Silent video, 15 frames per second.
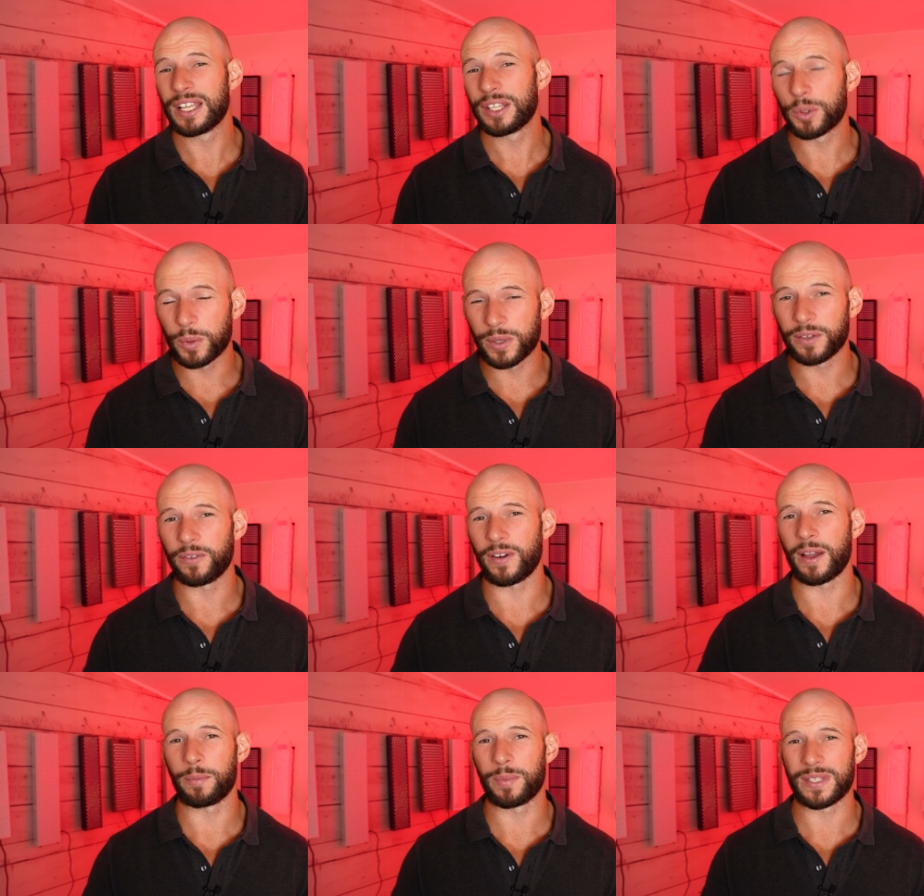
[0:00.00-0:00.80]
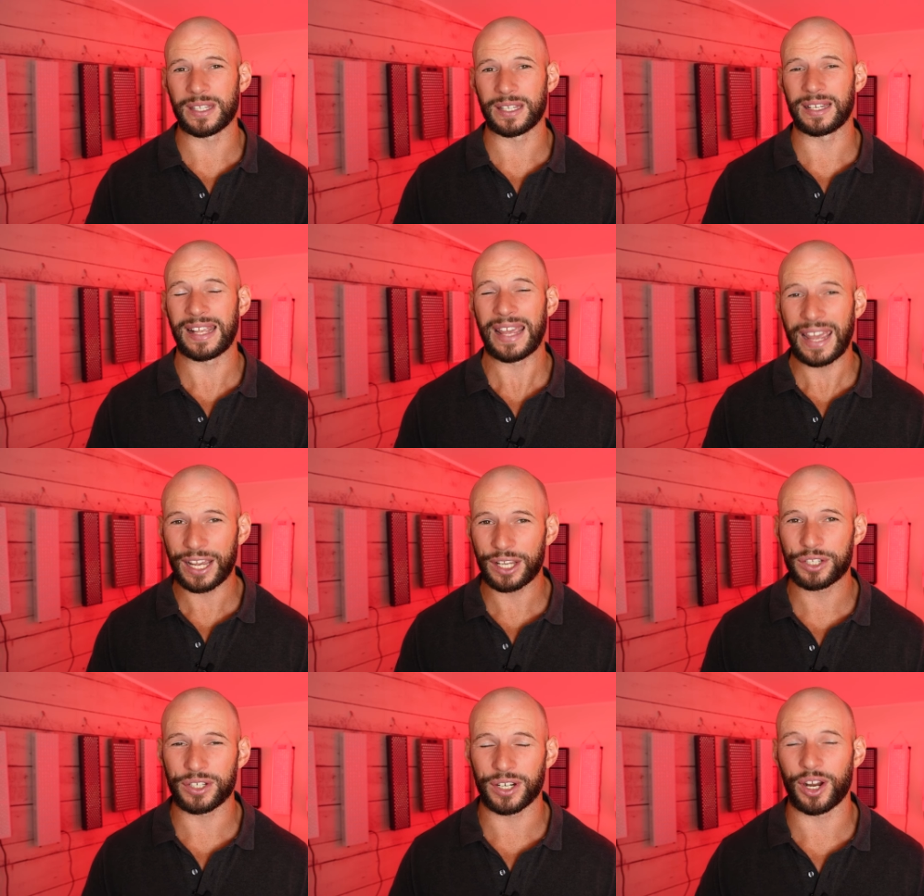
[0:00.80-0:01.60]
twenty-five percent
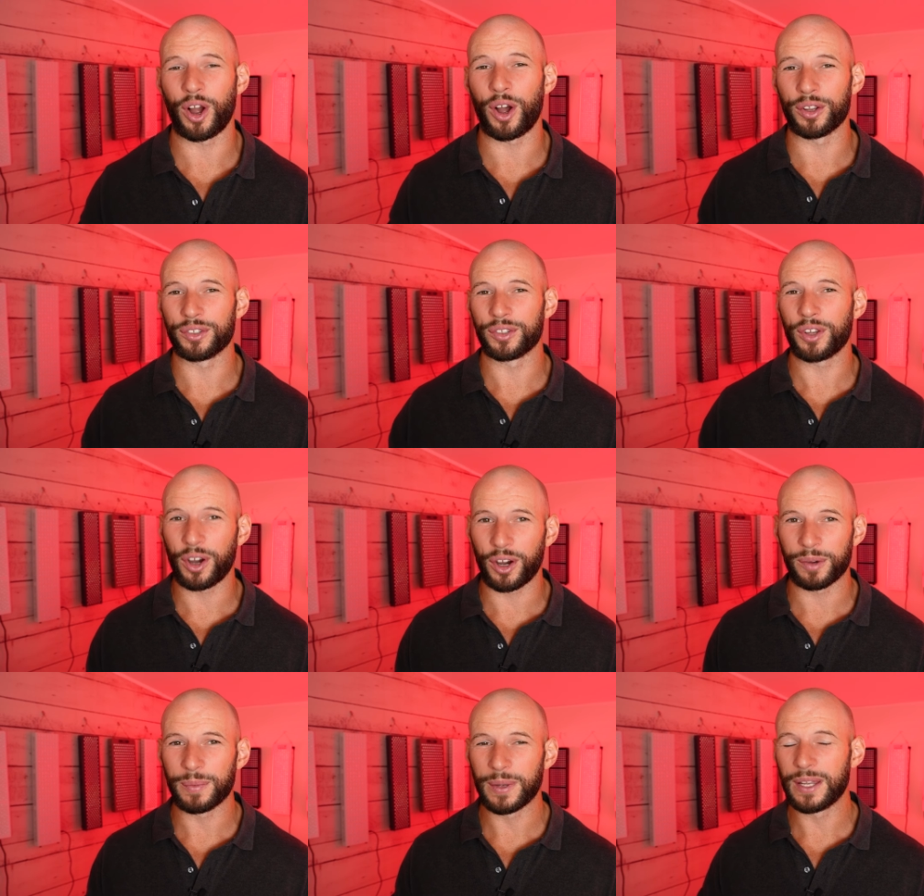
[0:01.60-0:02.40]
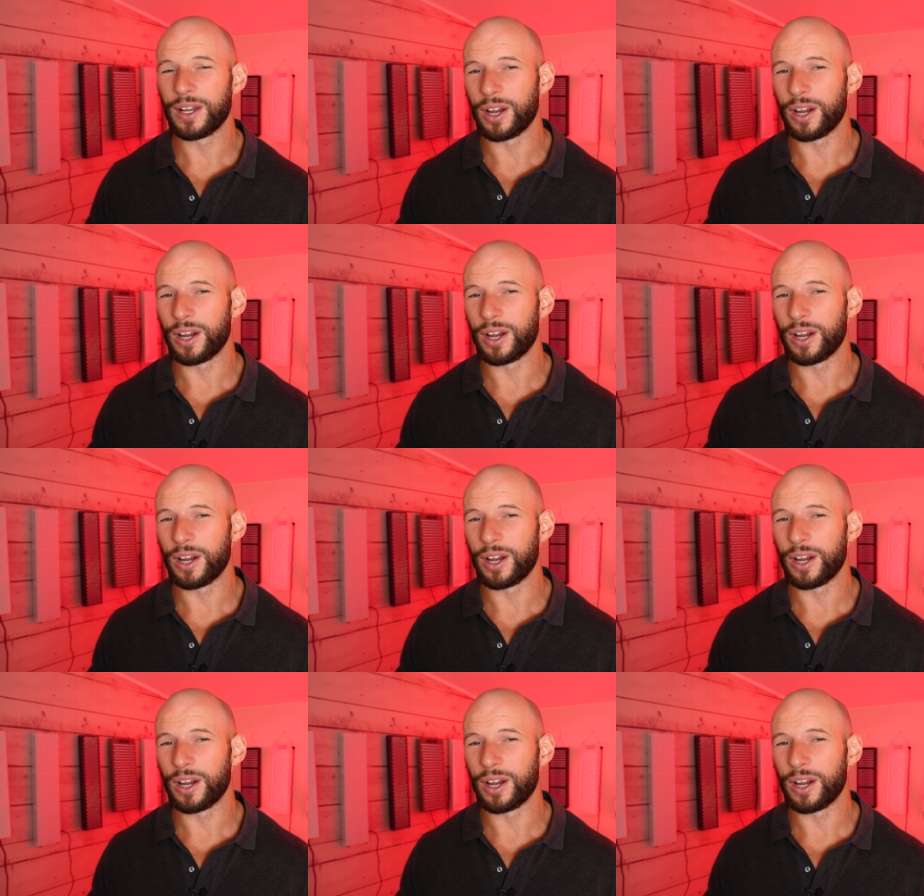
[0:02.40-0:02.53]
extra on top